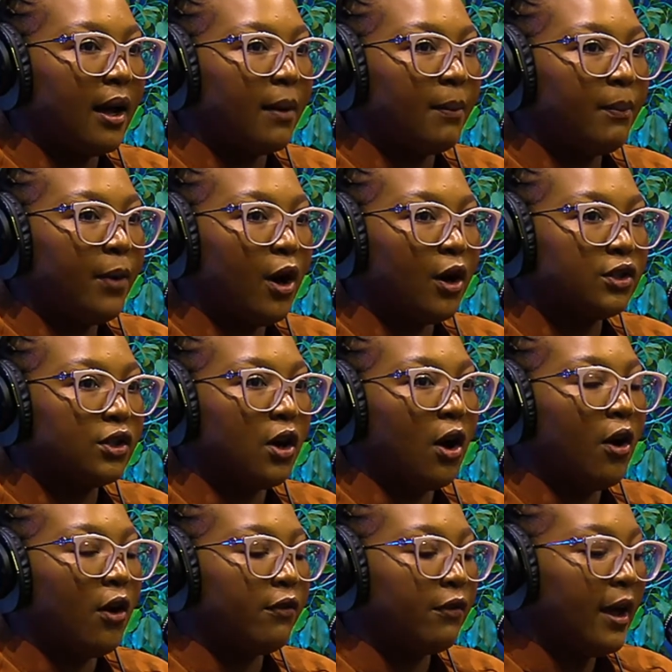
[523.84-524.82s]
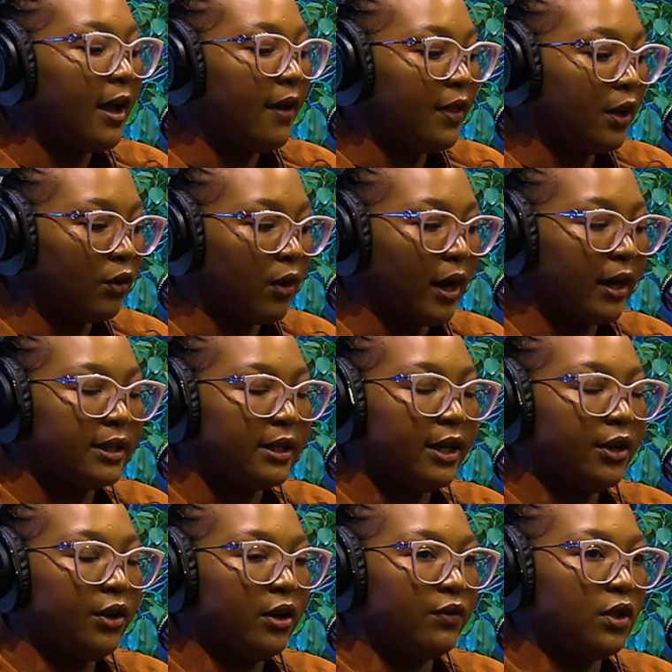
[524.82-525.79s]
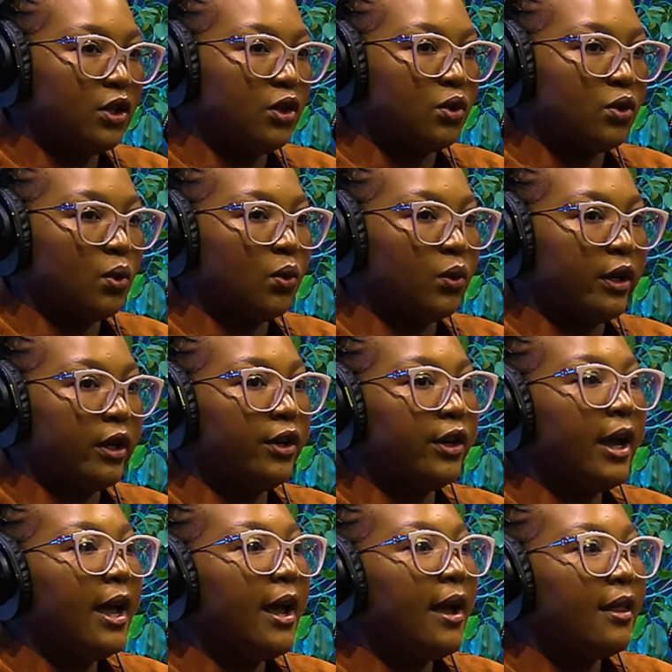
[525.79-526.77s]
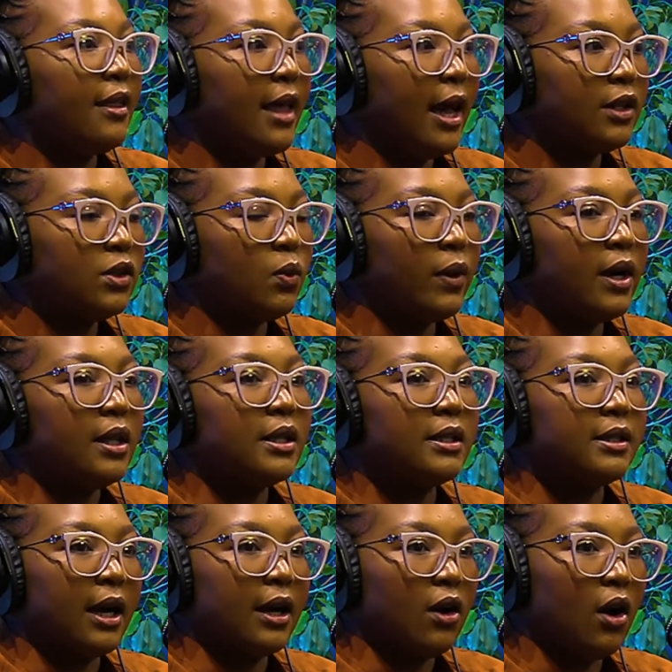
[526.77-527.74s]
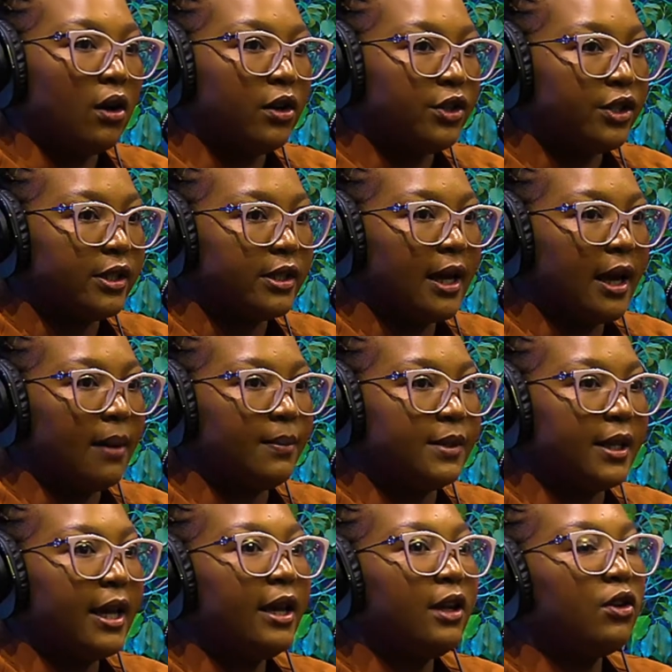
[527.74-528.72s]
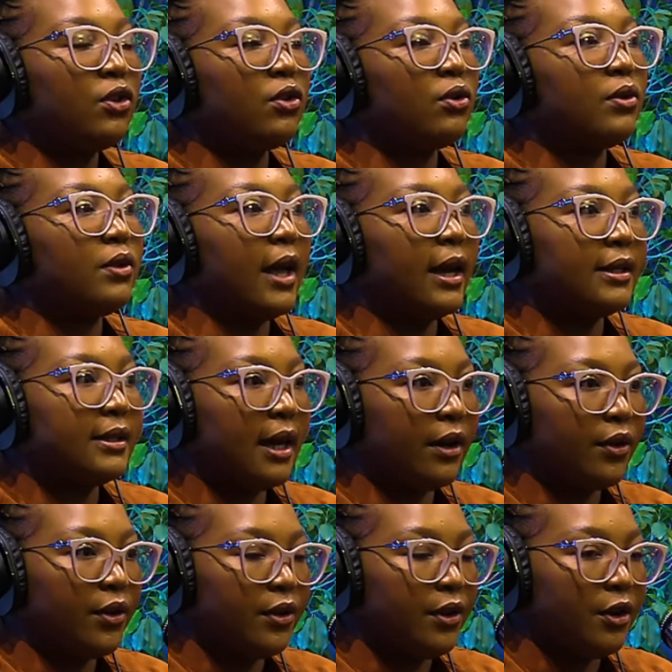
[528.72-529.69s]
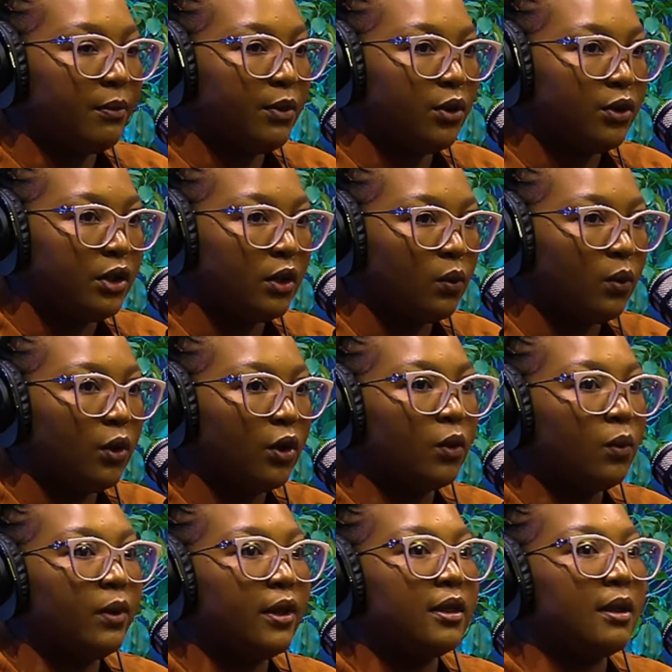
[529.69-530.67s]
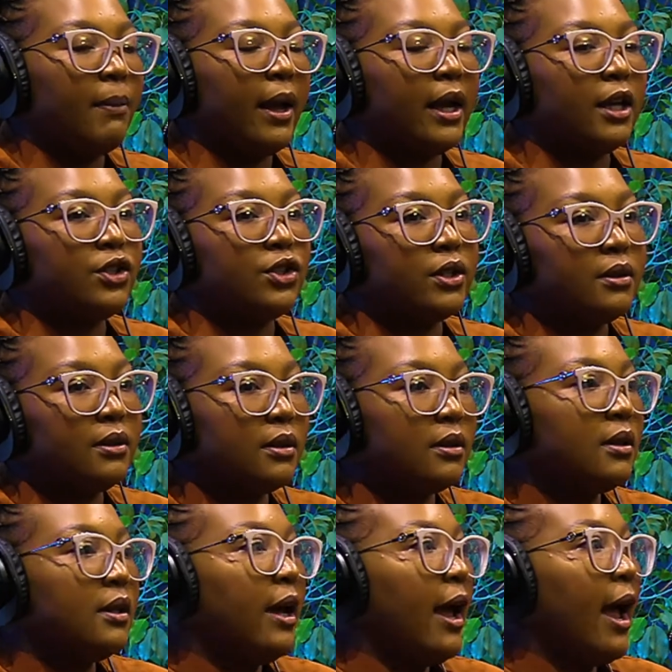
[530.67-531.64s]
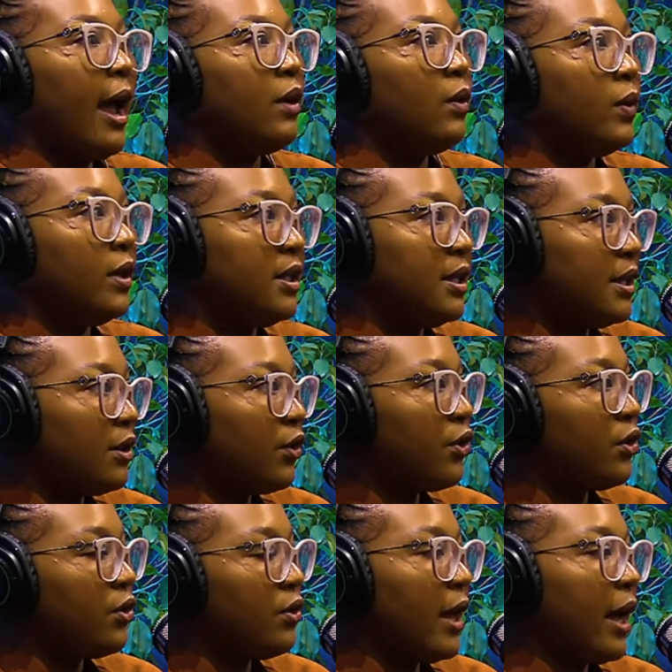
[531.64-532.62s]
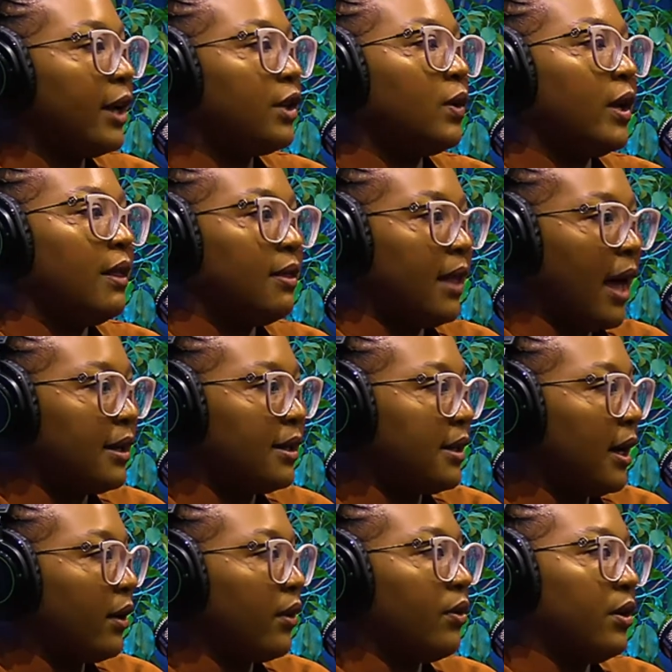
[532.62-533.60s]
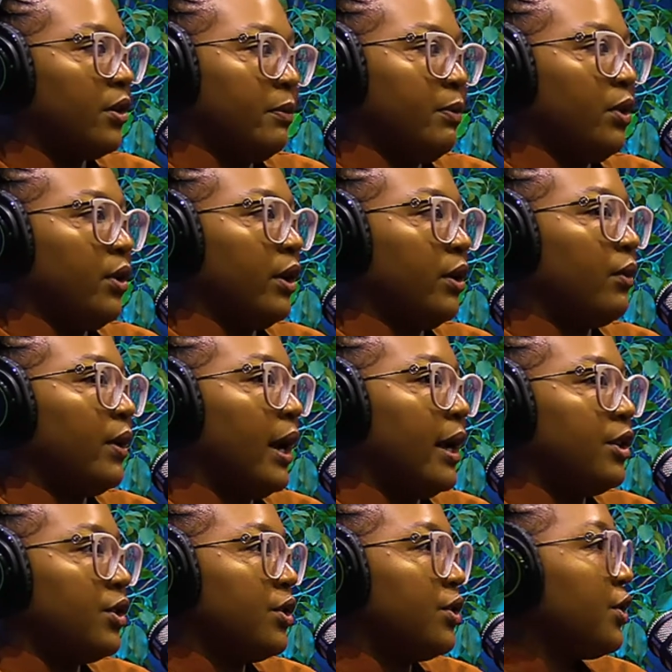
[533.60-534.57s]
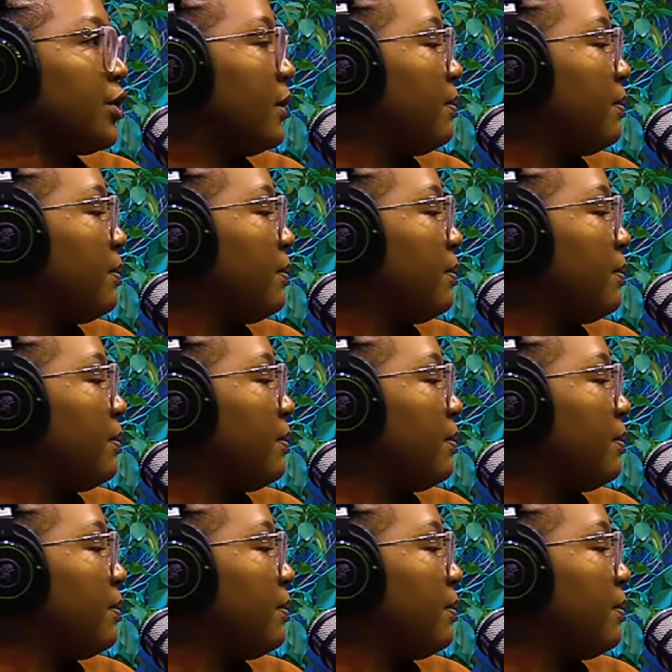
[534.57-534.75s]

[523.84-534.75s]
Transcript: parts of the criteria of the disorder, that's where the psychologist comes in through that psychotherapeutic work with the patient. And we deal through that in that psychotherapeutic relationship.